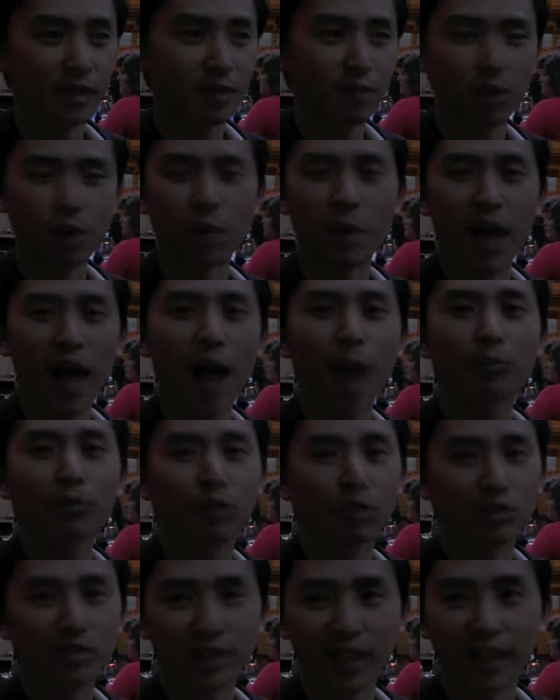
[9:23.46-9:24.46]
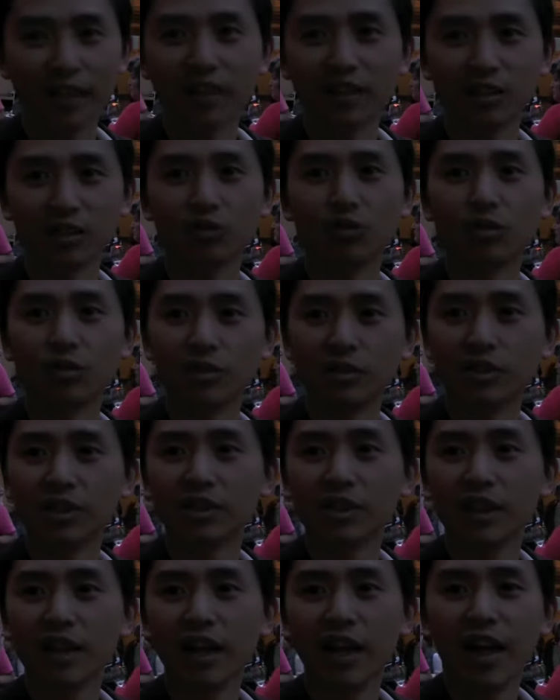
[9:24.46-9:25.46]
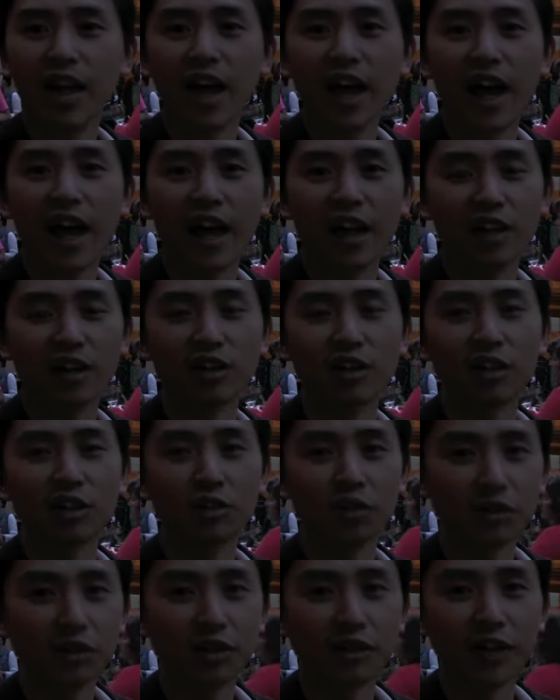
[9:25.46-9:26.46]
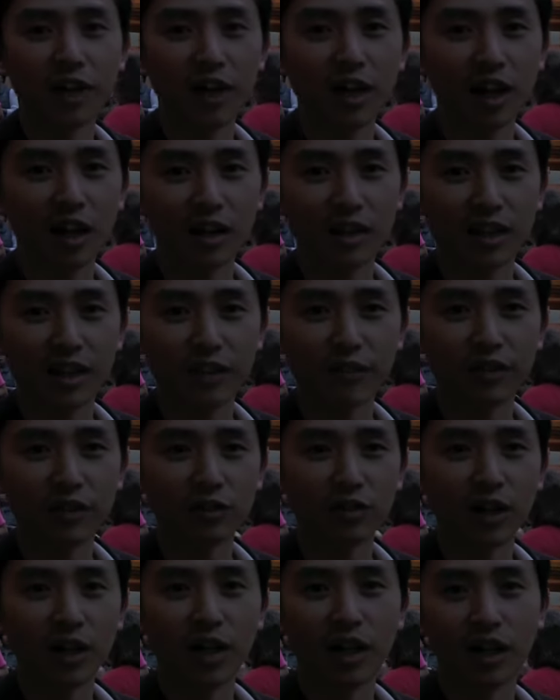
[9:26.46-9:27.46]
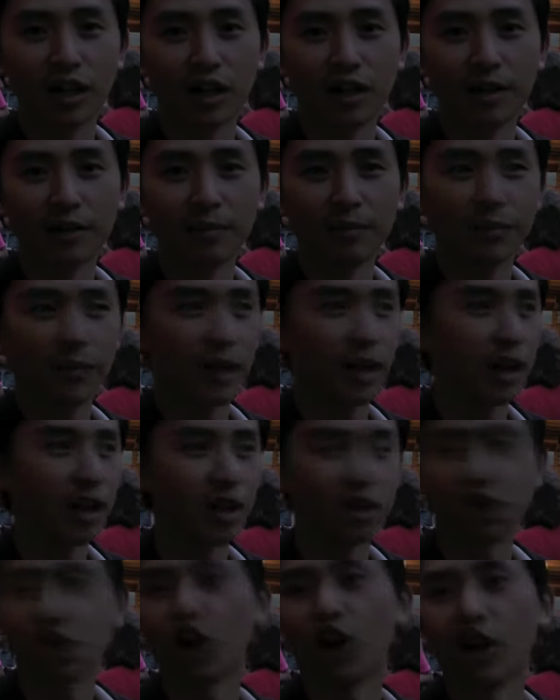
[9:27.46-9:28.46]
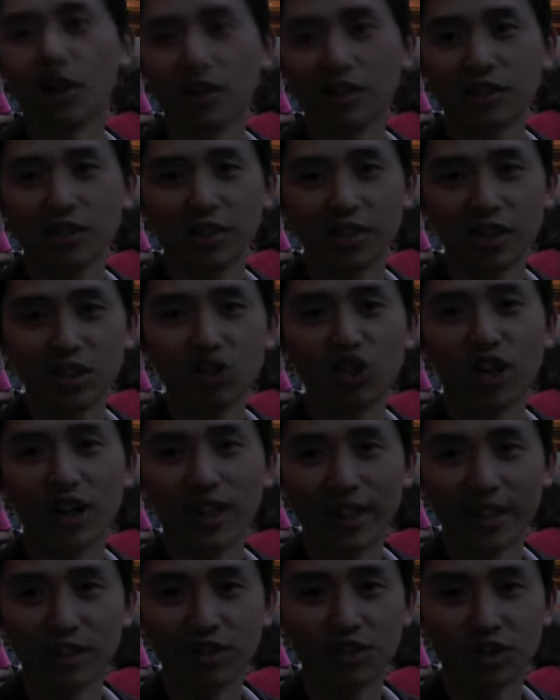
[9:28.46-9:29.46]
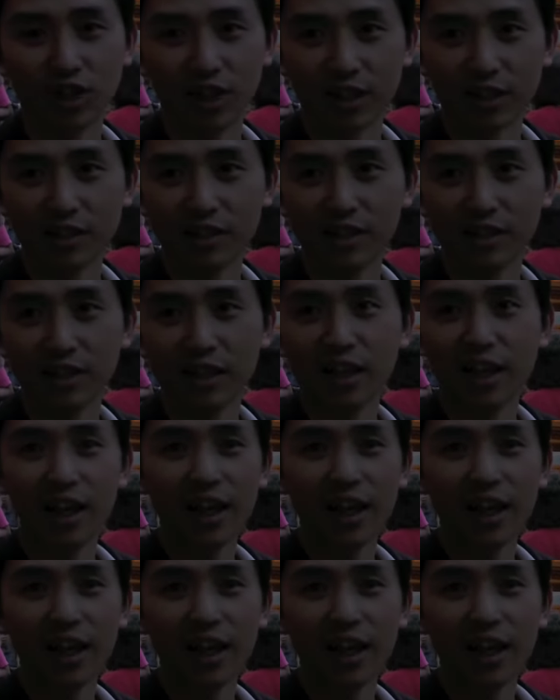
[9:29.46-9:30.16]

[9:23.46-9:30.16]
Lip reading: probably up to second quotes. And it also give you charts, intraday charts.